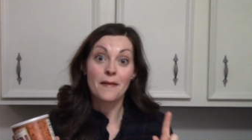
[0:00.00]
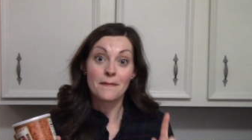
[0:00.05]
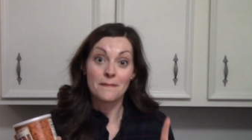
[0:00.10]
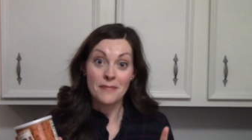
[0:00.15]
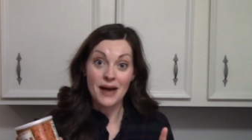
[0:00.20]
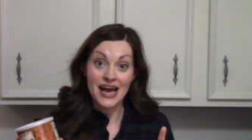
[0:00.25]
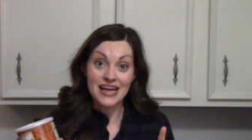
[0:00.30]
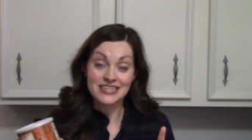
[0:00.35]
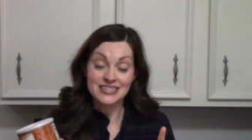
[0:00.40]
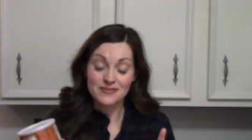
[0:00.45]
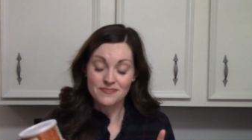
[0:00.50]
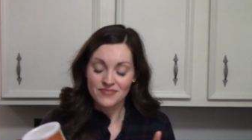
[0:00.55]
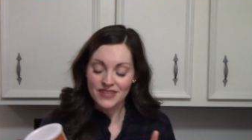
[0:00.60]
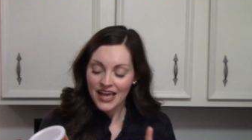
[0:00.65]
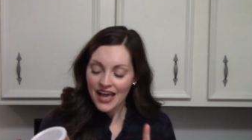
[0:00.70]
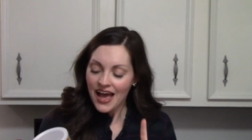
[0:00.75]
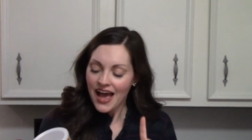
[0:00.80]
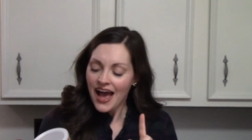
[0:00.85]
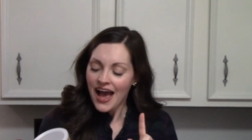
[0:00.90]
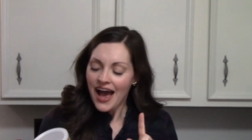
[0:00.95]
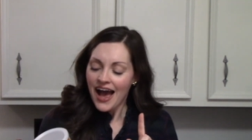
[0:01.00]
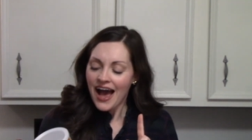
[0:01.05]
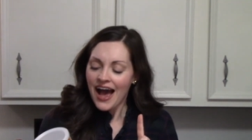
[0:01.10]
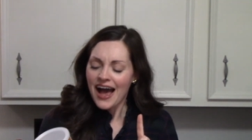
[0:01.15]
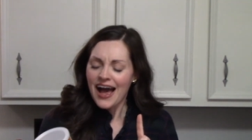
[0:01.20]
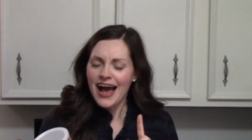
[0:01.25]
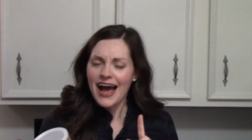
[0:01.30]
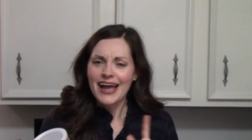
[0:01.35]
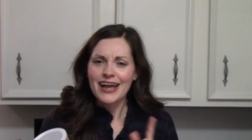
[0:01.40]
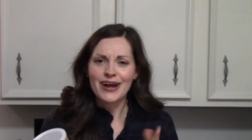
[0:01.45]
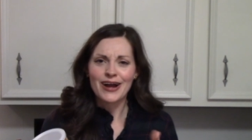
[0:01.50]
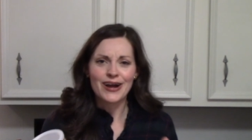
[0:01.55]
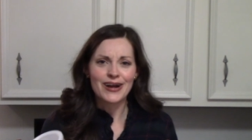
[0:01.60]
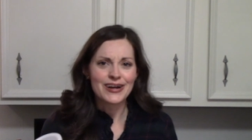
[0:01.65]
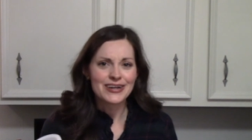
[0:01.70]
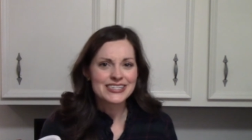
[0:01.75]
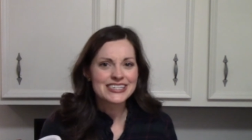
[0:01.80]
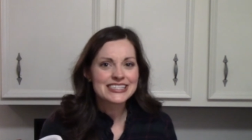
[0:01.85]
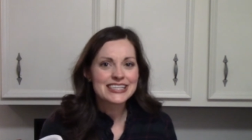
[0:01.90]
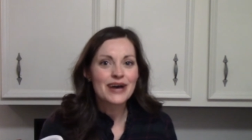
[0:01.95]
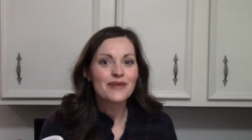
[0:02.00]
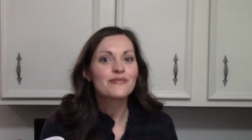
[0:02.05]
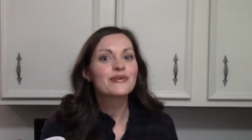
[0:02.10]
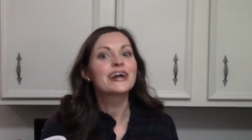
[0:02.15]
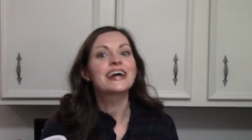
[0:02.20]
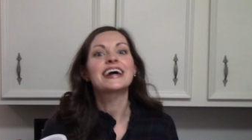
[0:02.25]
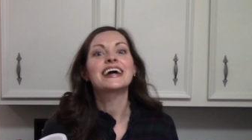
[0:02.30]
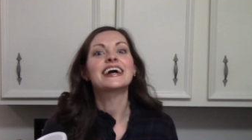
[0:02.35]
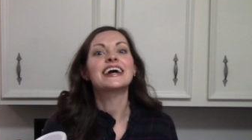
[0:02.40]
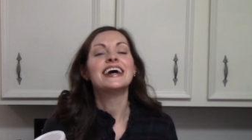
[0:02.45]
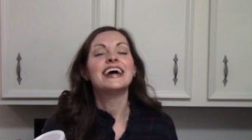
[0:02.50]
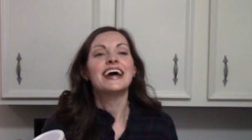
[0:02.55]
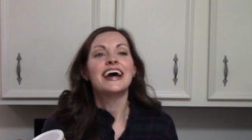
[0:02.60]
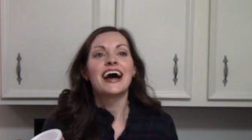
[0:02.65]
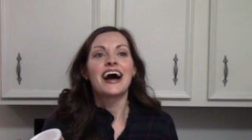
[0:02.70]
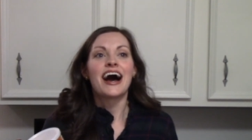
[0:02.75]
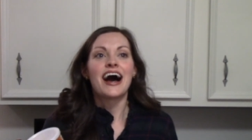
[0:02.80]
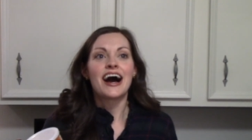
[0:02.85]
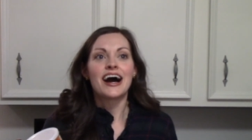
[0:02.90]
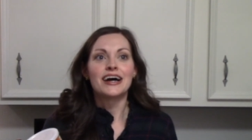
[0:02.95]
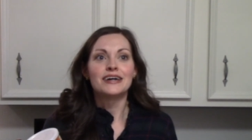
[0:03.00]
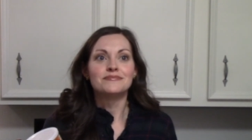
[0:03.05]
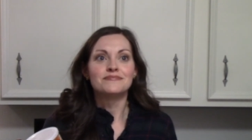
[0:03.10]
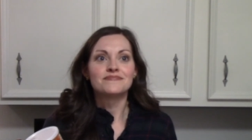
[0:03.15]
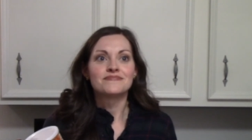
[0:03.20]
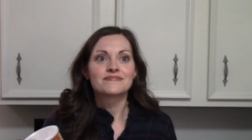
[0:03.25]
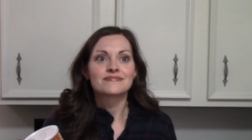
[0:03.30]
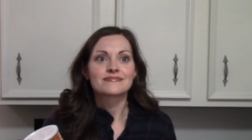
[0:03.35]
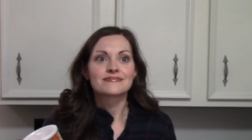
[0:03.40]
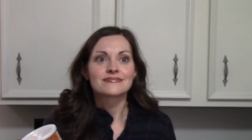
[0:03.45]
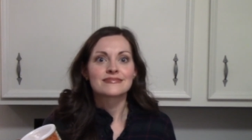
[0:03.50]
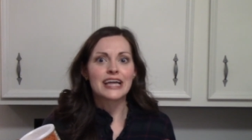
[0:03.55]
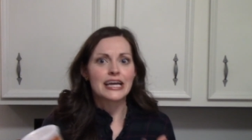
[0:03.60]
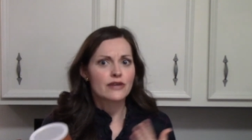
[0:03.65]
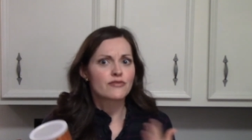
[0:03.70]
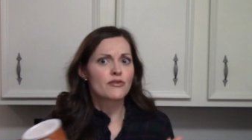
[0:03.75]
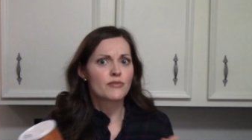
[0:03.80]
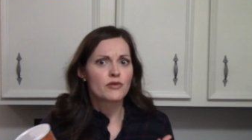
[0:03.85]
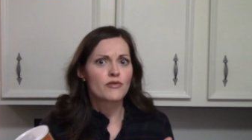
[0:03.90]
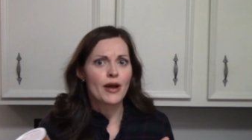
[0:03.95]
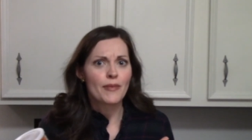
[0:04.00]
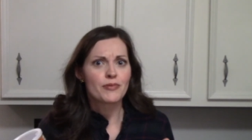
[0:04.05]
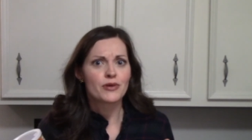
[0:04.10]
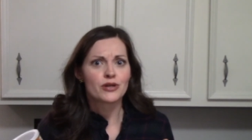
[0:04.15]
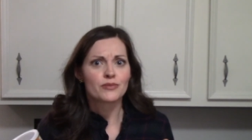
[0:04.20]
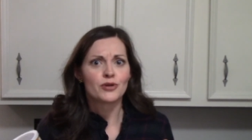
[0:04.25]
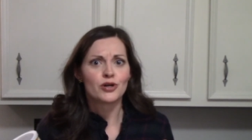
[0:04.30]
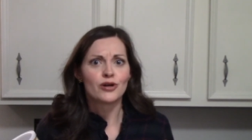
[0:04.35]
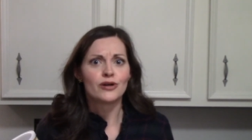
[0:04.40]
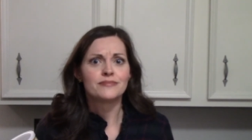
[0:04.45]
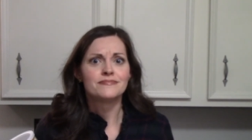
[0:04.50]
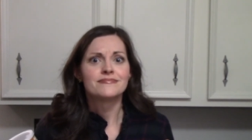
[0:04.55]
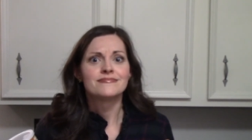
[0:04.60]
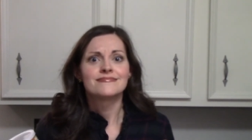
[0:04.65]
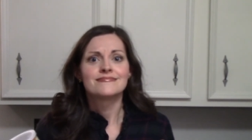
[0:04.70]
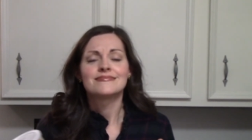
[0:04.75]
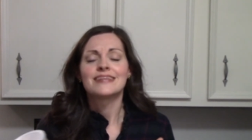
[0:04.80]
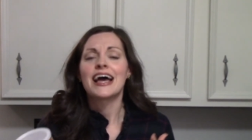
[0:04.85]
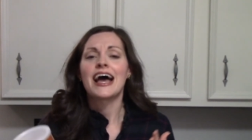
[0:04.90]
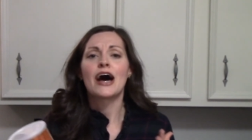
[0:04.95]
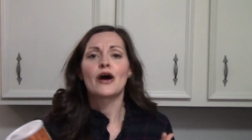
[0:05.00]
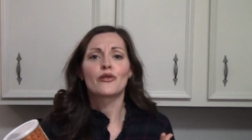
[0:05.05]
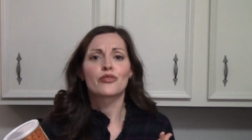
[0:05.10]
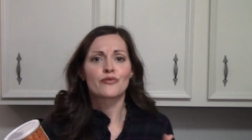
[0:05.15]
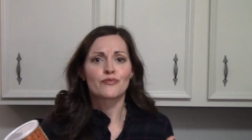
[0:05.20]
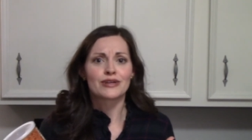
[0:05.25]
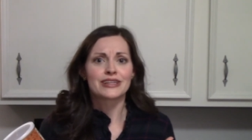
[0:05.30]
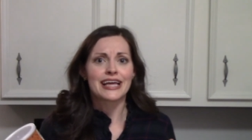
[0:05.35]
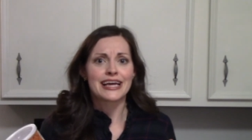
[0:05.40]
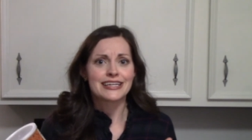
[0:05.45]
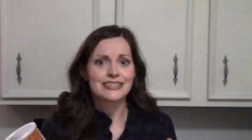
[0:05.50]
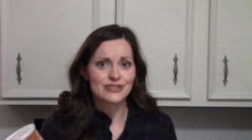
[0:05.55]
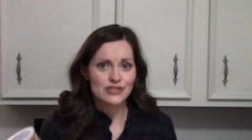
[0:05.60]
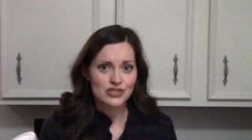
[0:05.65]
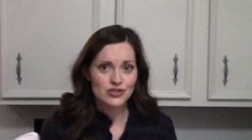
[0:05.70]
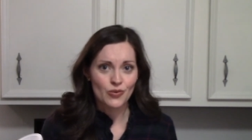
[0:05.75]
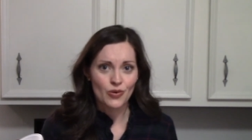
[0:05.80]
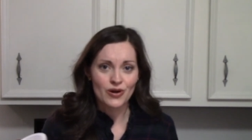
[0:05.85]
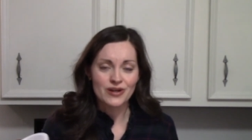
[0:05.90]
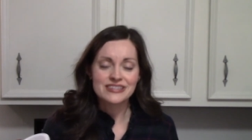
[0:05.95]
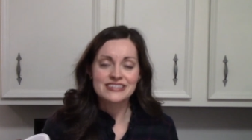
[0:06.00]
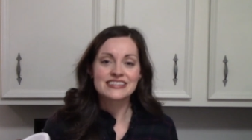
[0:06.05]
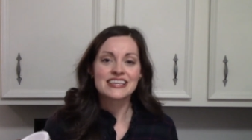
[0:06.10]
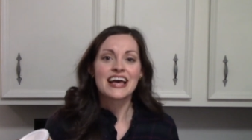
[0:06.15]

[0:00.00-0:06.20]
but I heard somewhere, like from a reputable health-related source,